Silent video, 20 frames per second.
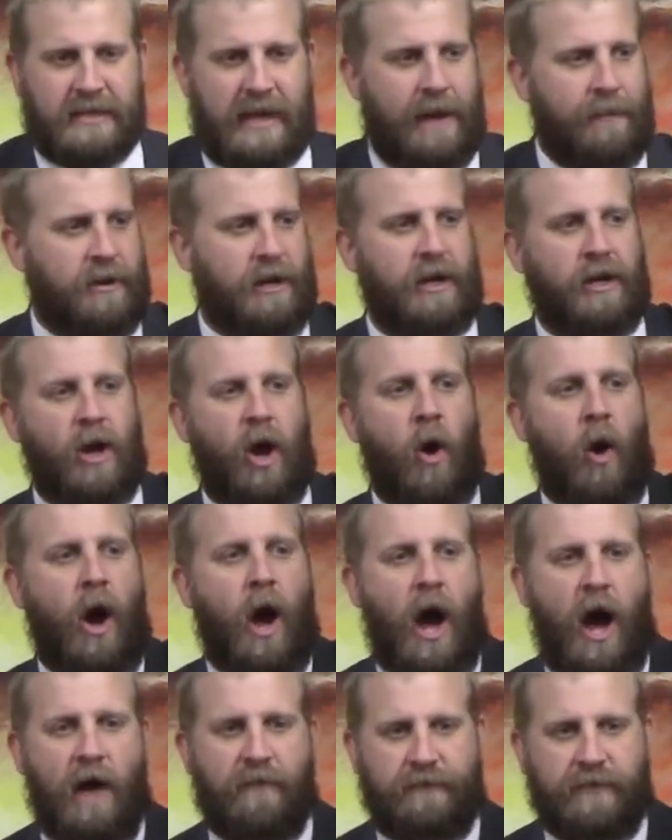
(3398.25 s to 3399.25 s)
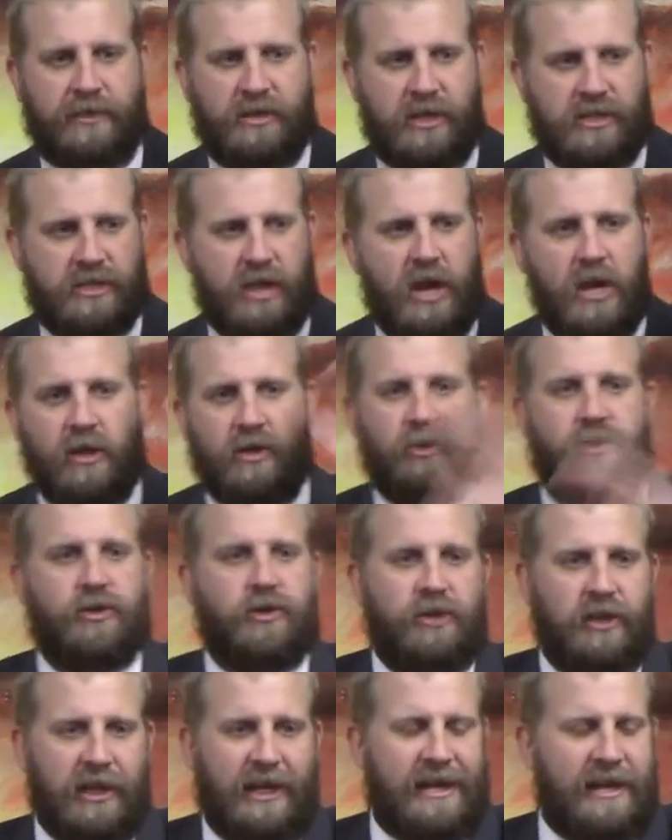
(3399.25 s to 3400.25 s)
I'm going to go off and just
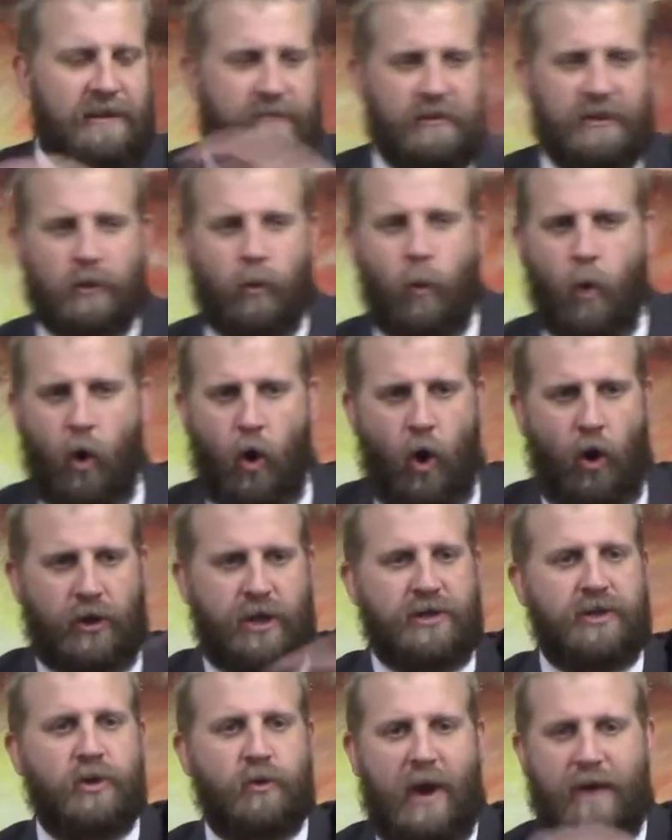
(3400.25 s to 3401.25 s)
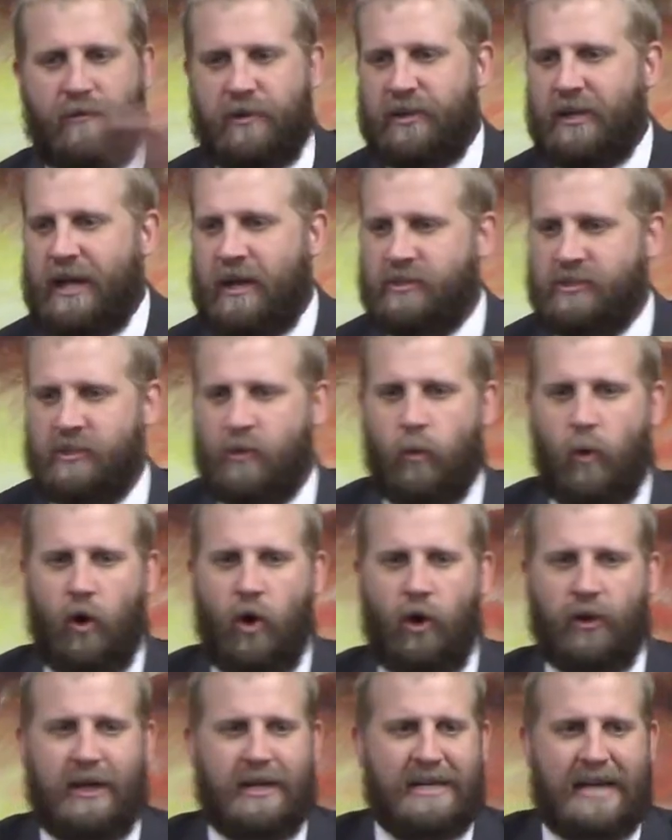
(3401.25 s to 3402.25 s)
live in the world and do everything else in the
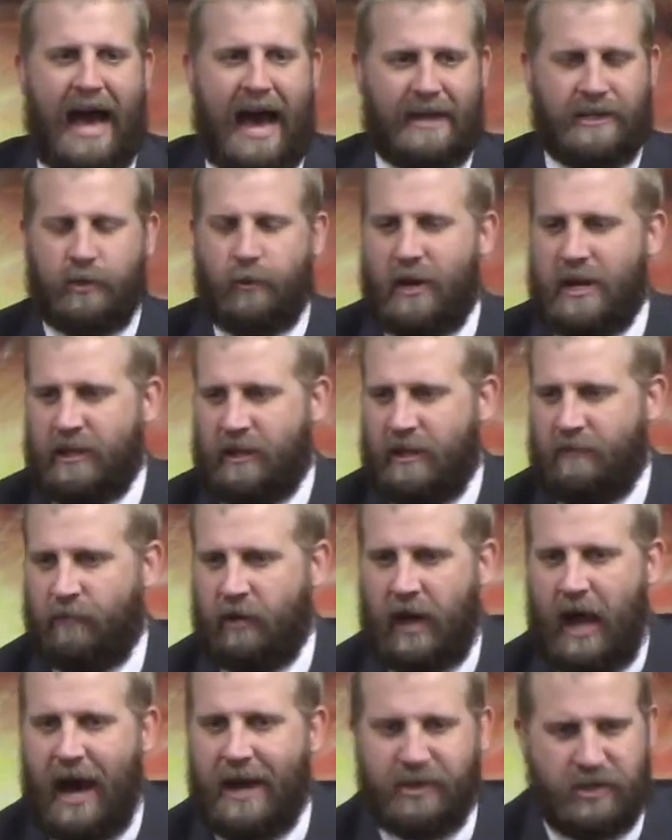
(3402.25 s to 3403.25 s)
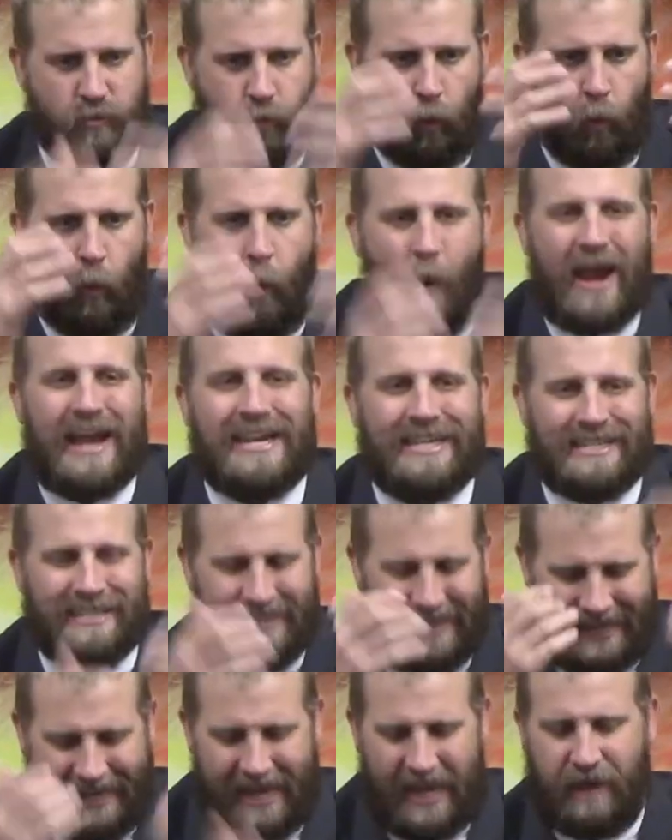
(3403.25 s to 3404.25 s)
world and not do anything for God and just waste
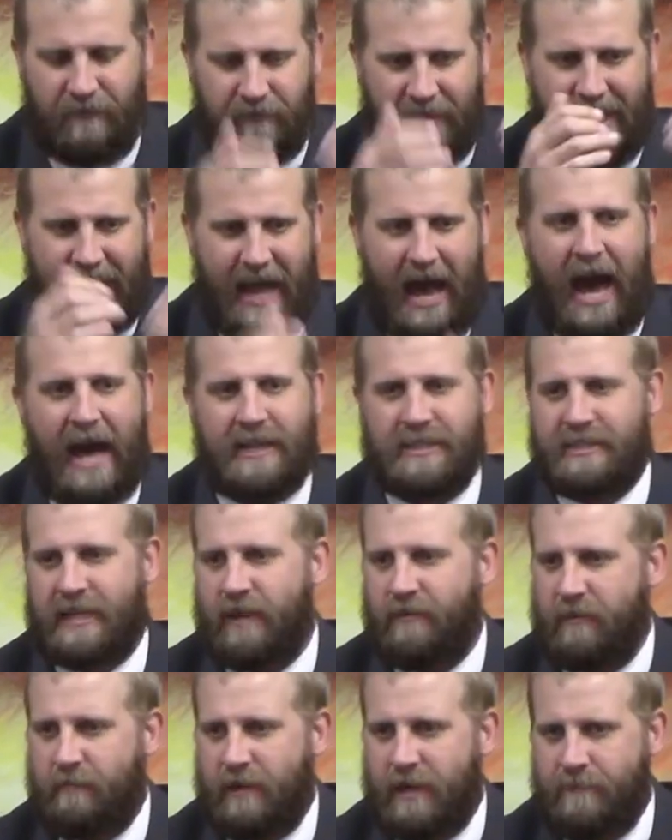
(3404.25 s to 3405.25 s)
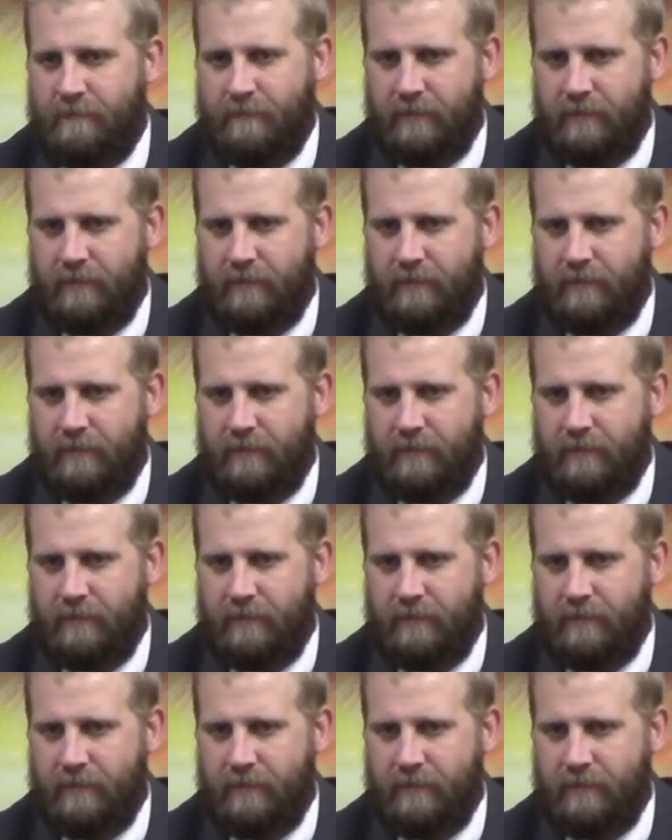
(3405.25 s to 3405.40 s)
the gift that God has given me?